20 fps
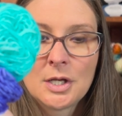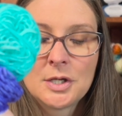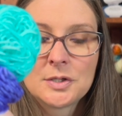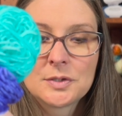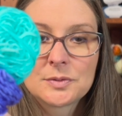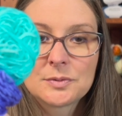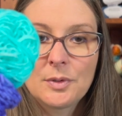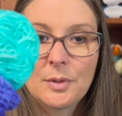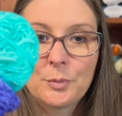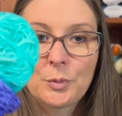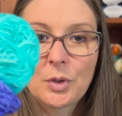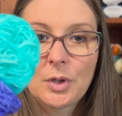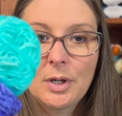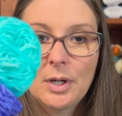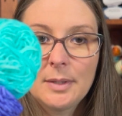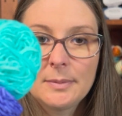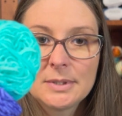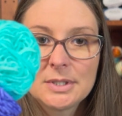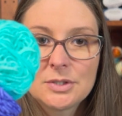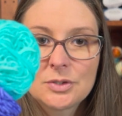So I'll
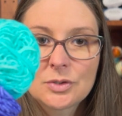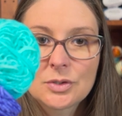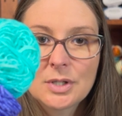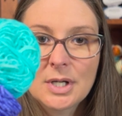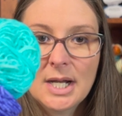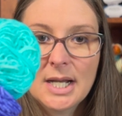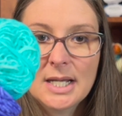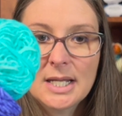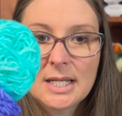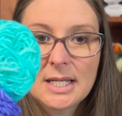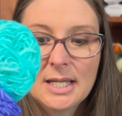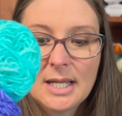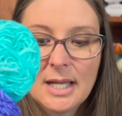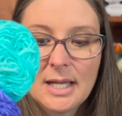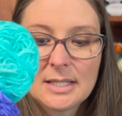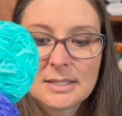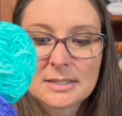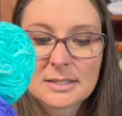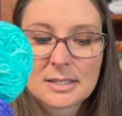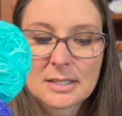probably try to
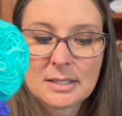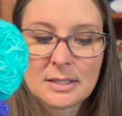get